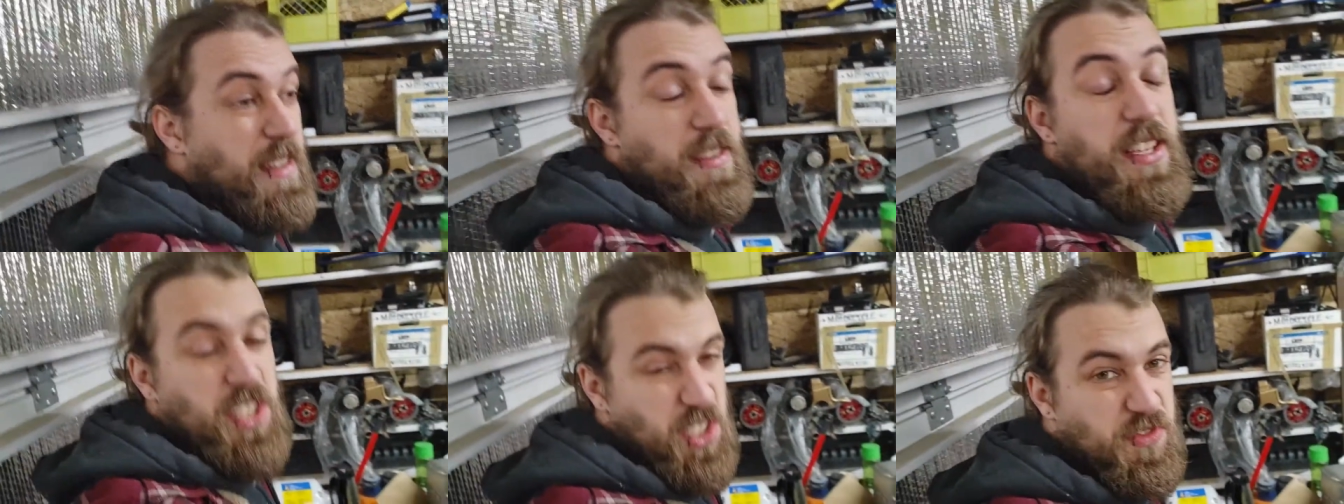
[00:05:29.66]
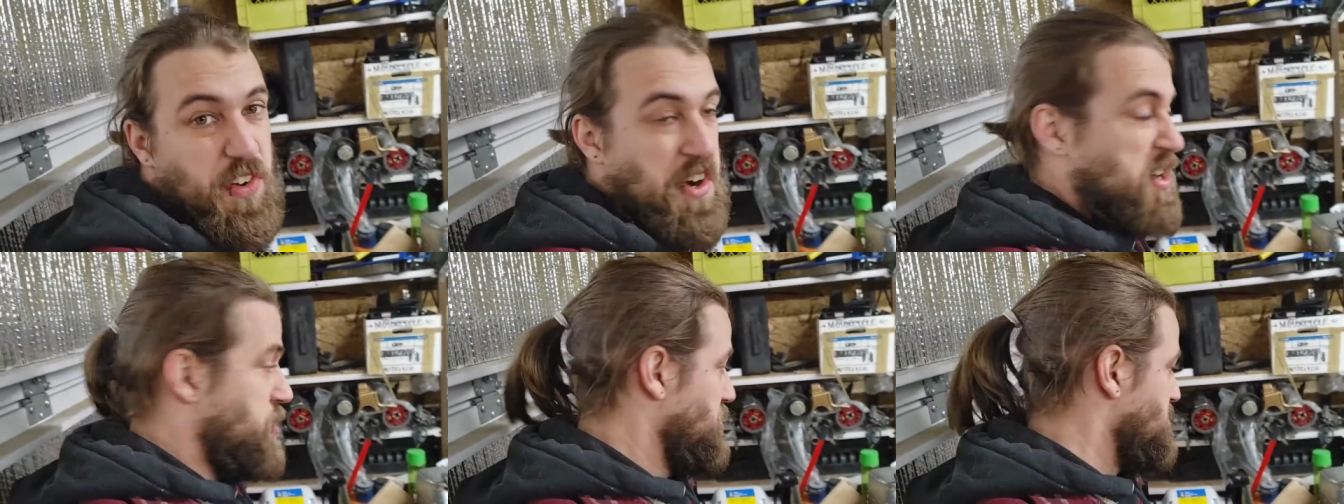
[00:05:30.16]
this is
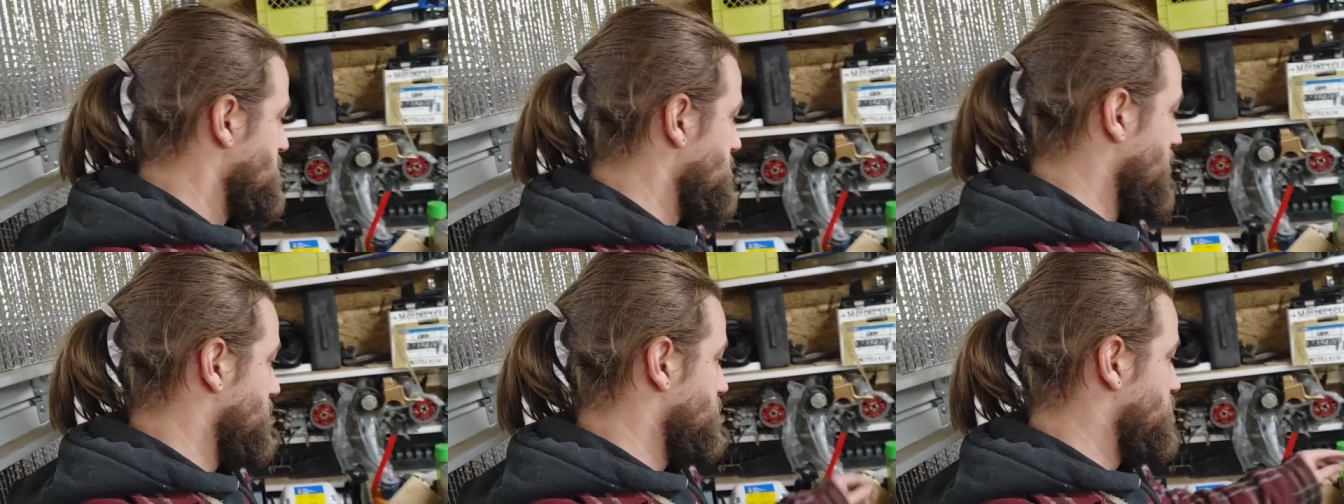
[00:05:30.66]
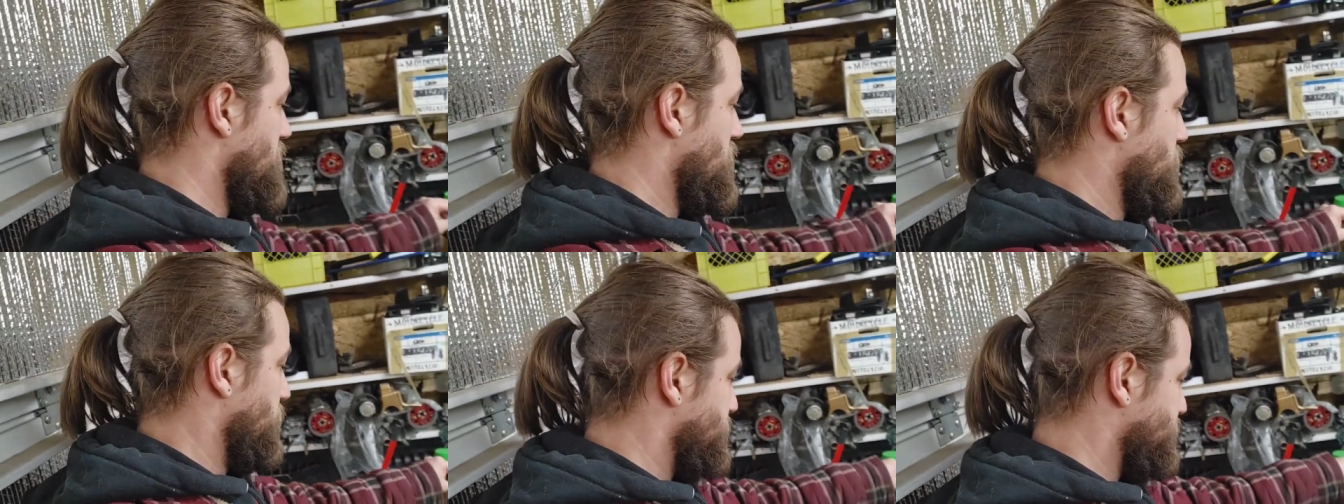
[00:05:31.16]
very new to me.
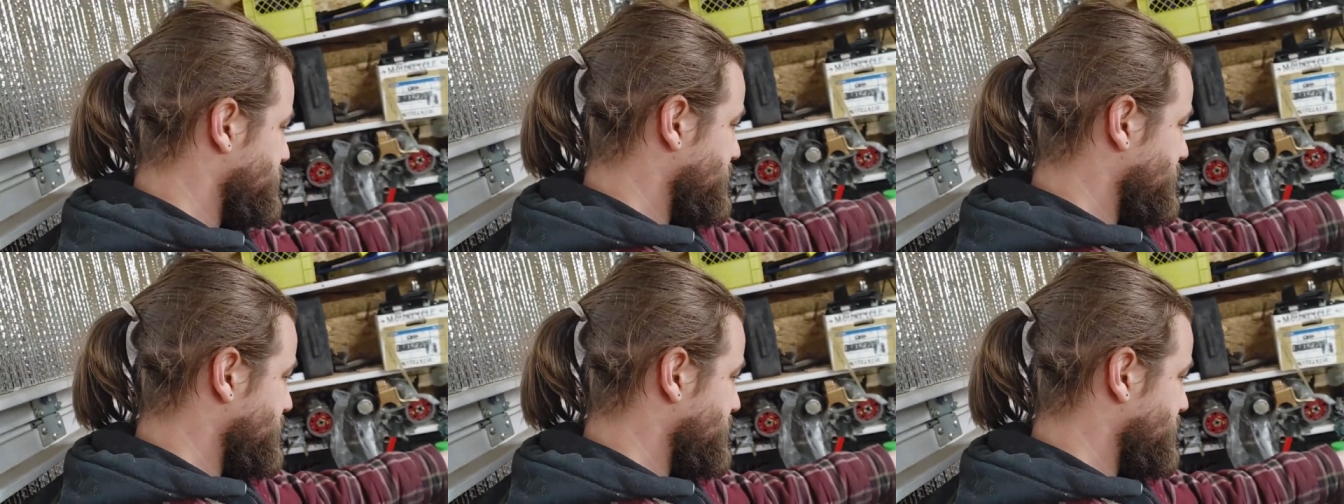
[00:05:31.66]
So,